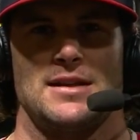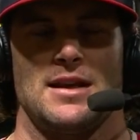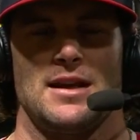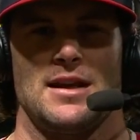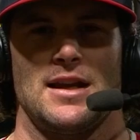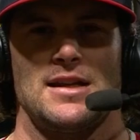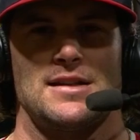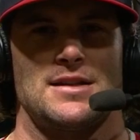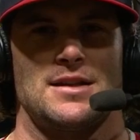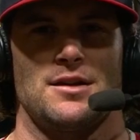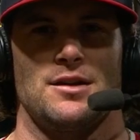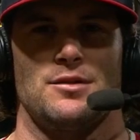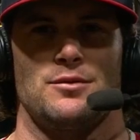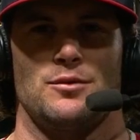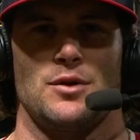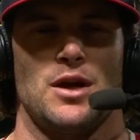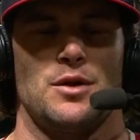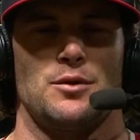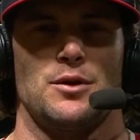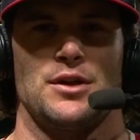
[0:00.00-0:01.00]
against a
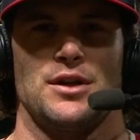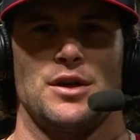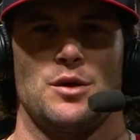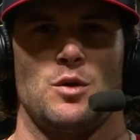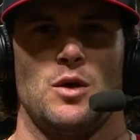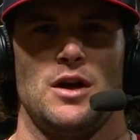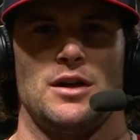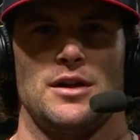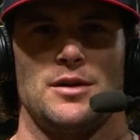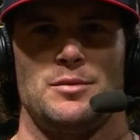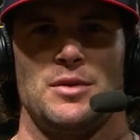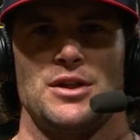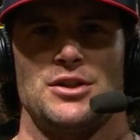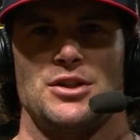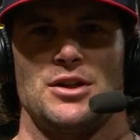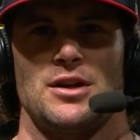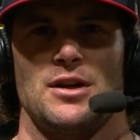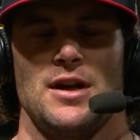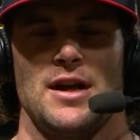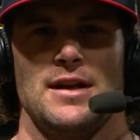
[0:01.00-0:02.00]
really quality
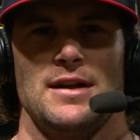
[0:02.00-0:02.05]
pitcher.